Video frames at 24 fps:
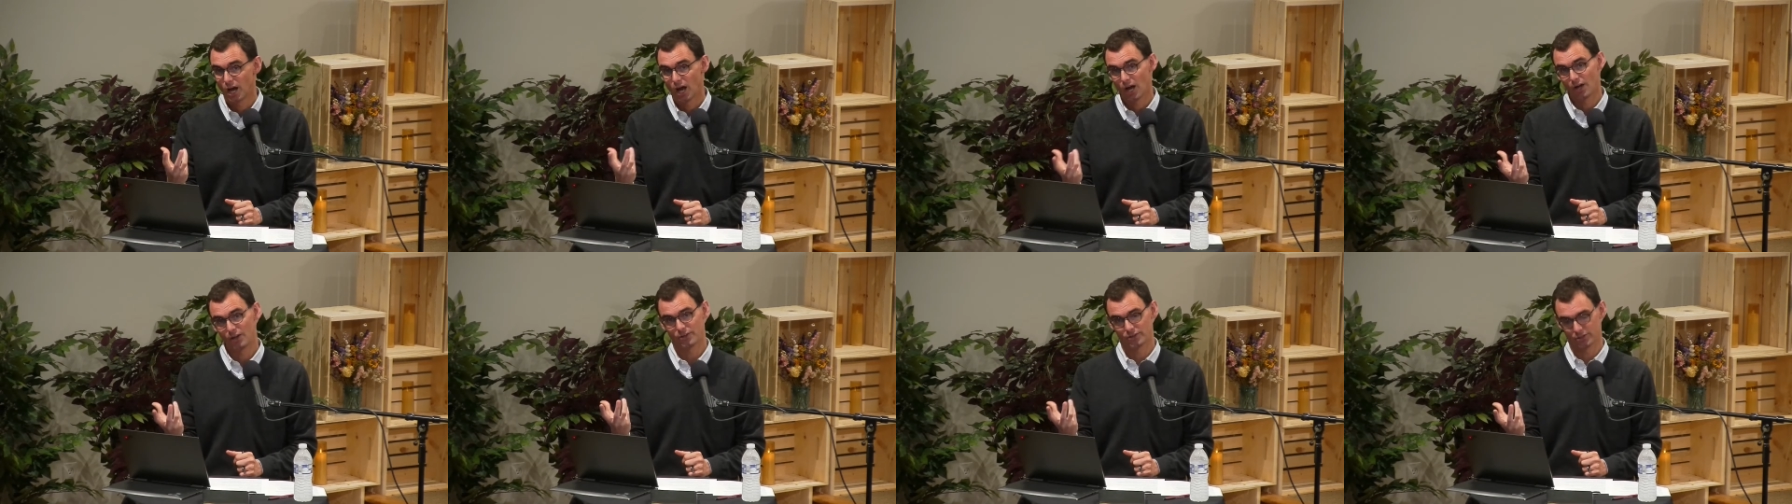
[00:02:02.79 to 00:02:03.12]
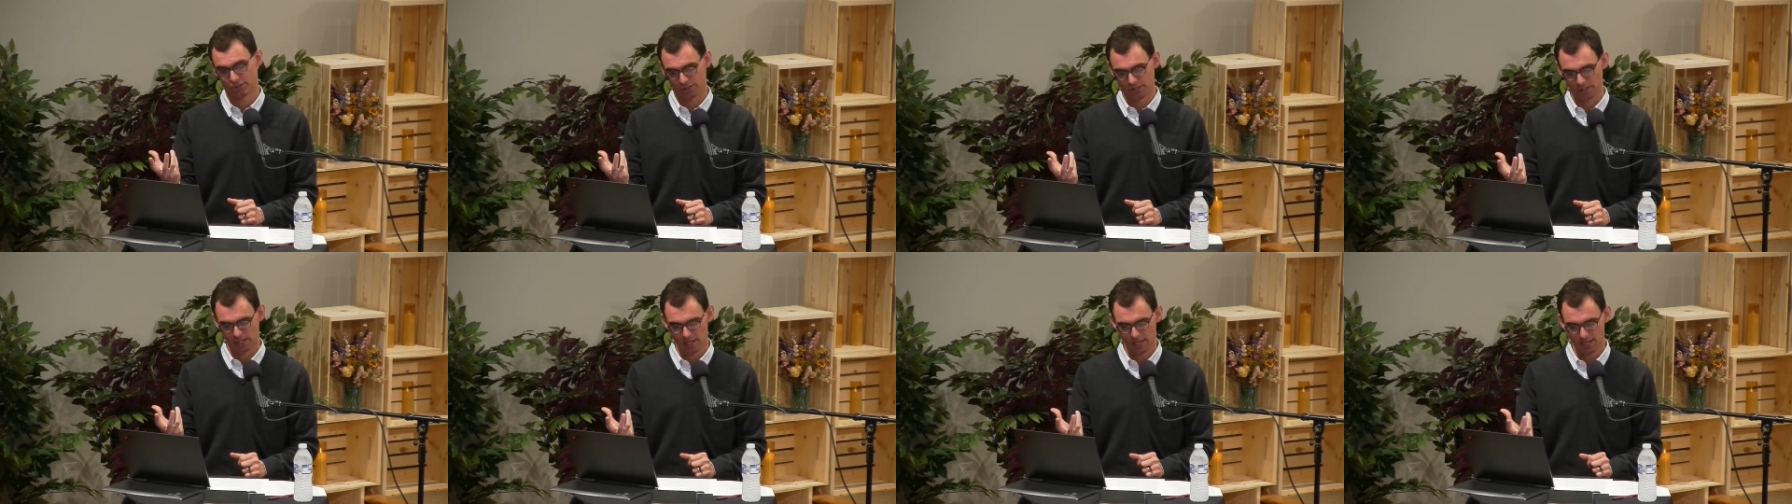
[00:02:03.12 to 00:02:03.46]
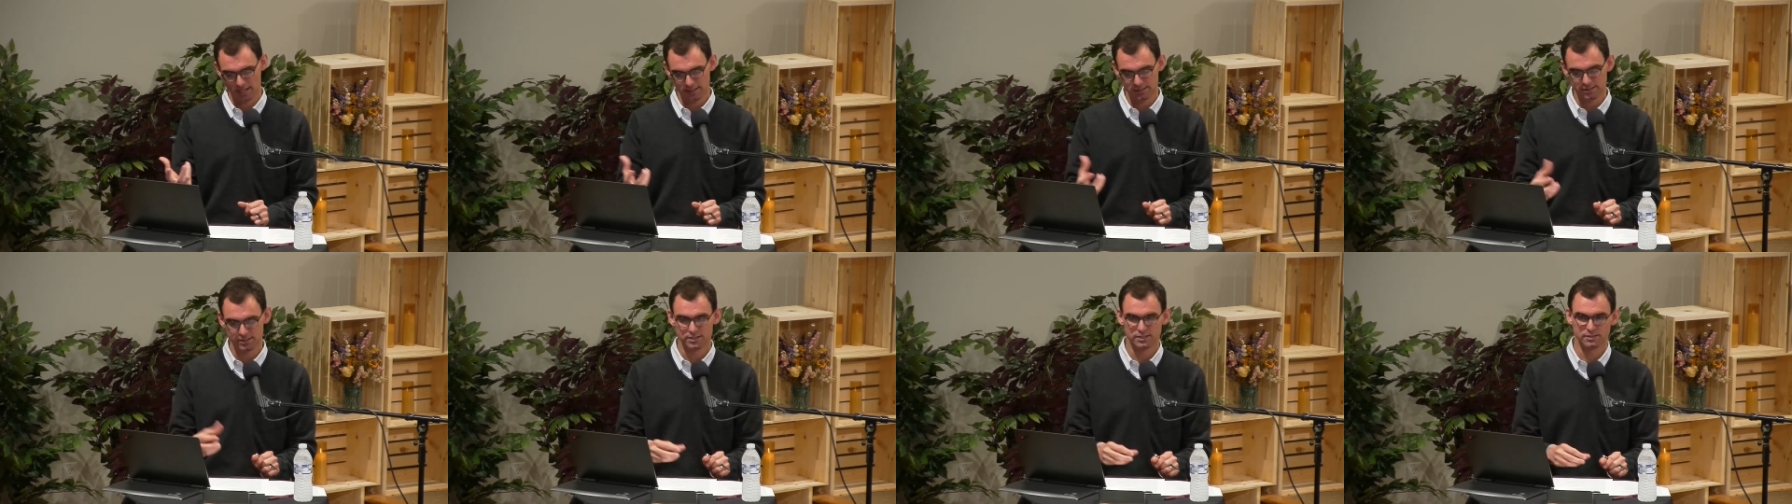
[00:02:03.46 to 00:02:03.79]
other
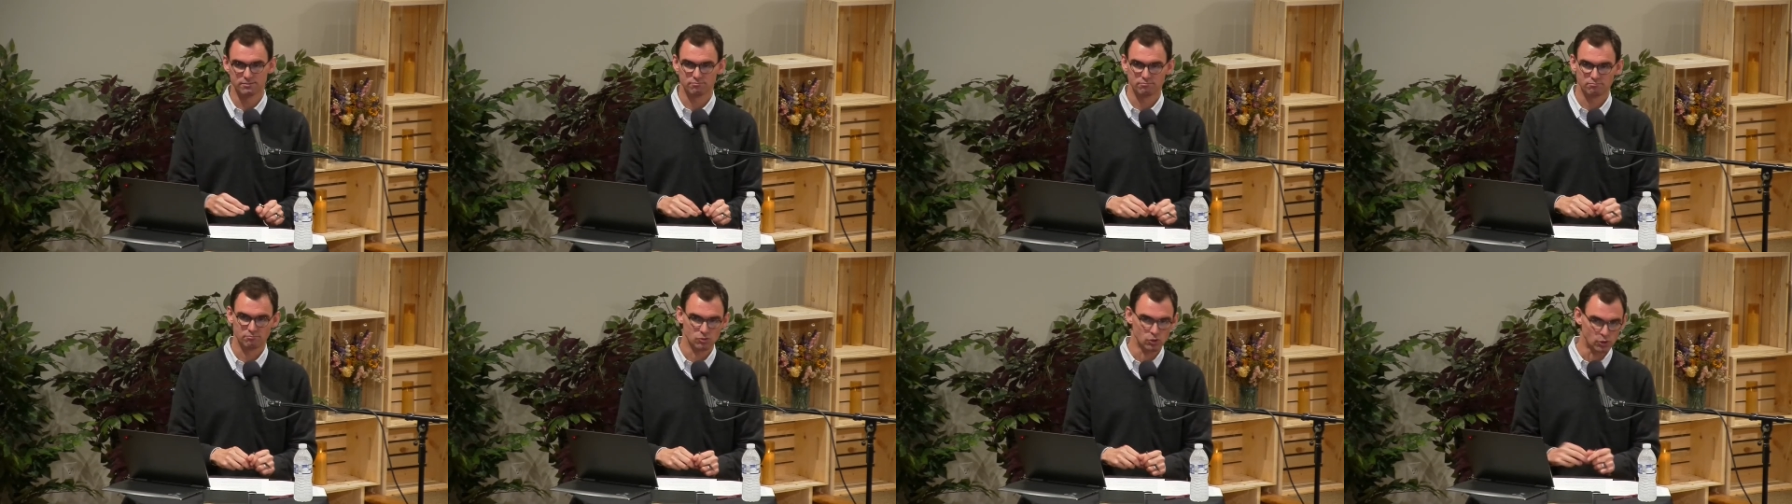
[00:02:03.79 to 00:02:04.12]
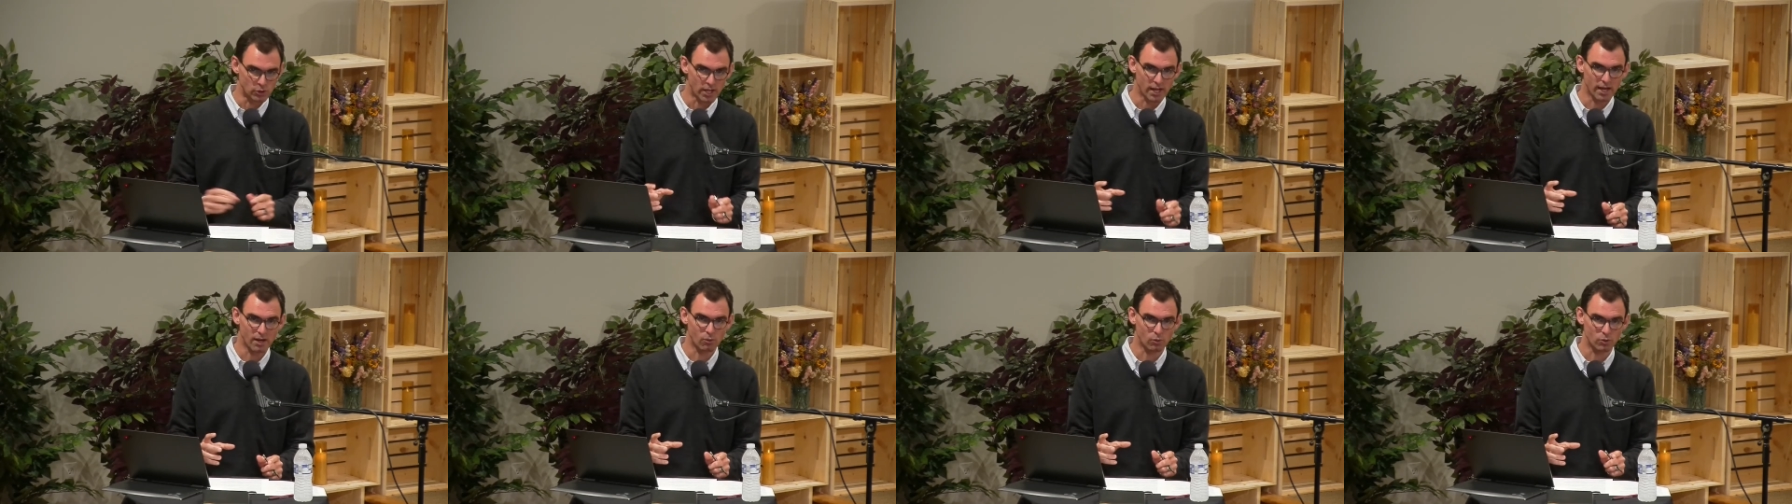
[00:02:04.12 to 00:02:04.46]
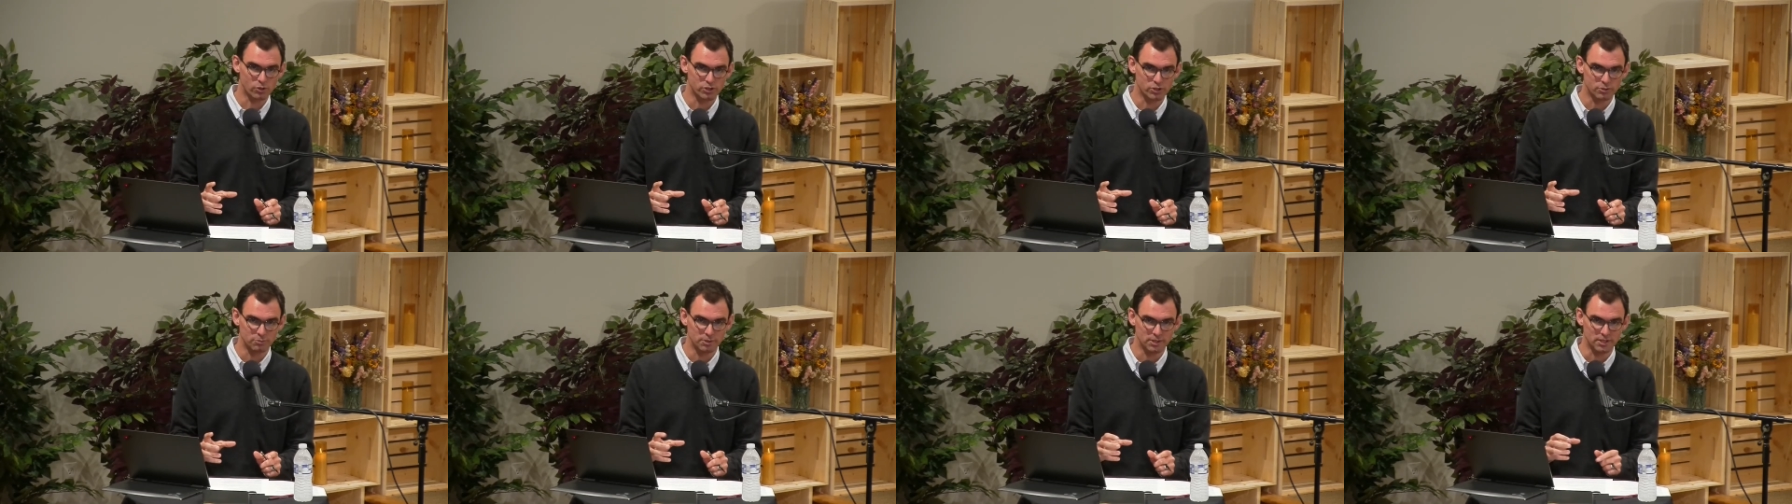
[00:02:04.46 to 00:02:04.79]
gods, you can't
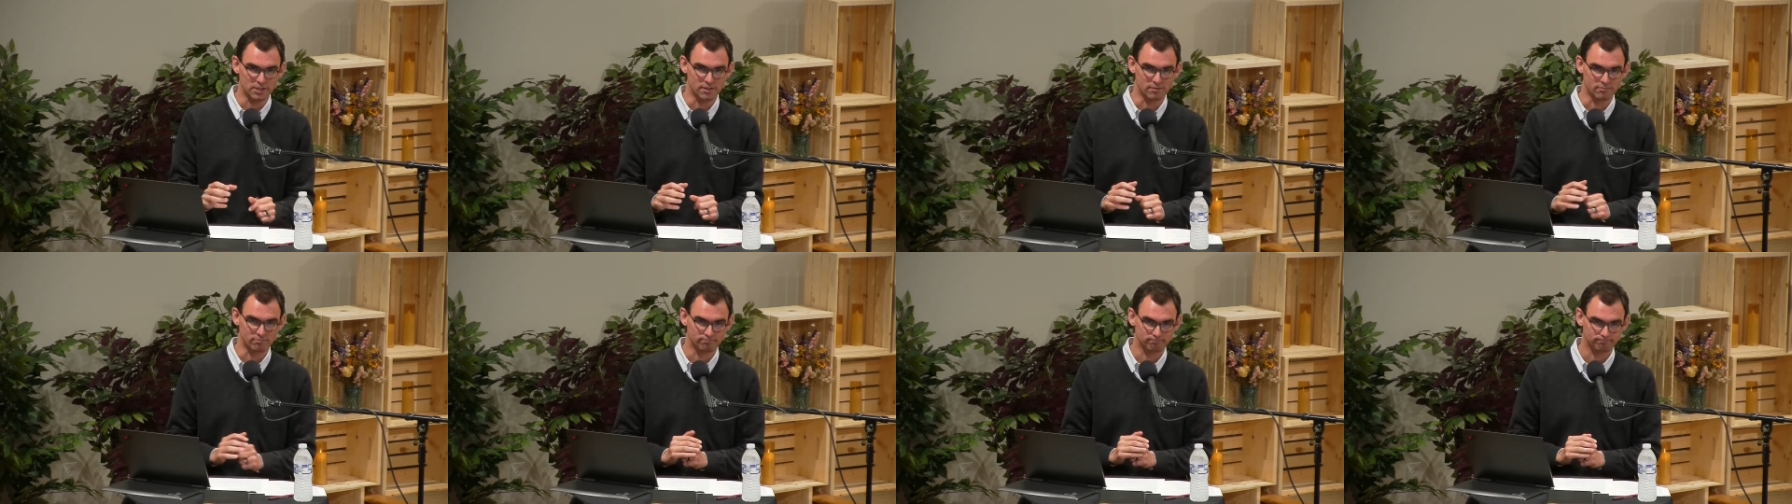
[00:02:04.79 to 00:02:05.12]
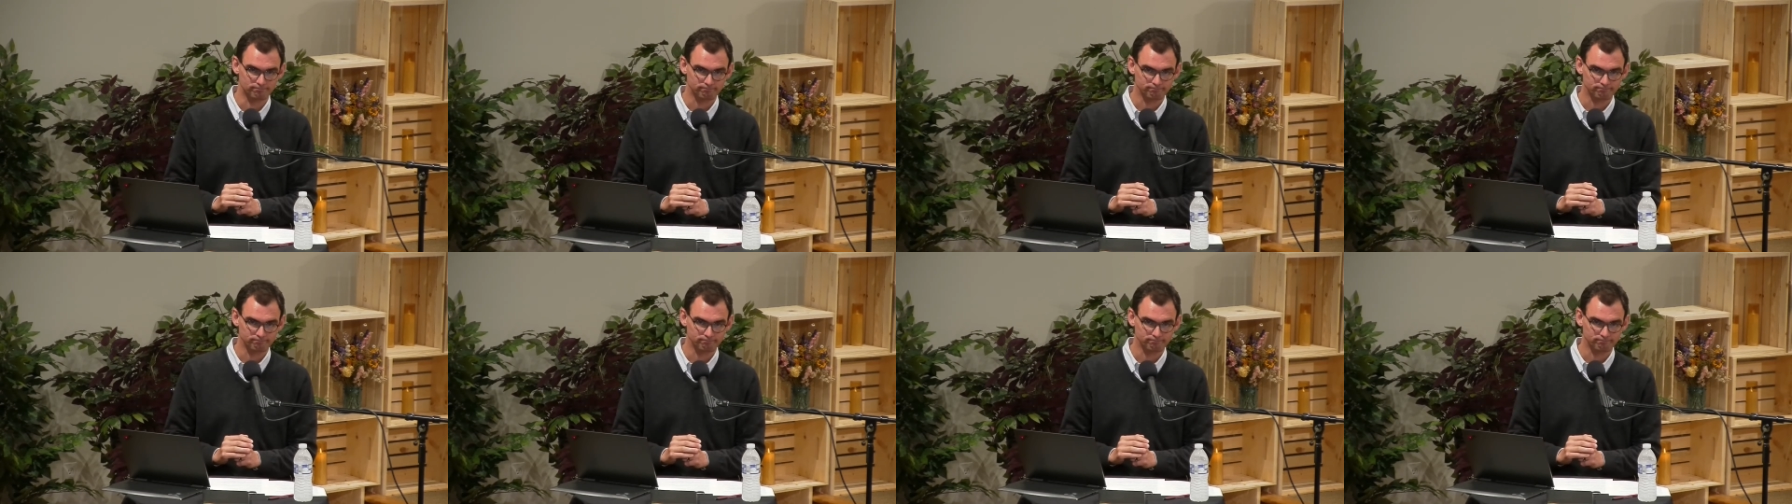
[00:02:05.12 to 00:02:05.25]
worship me.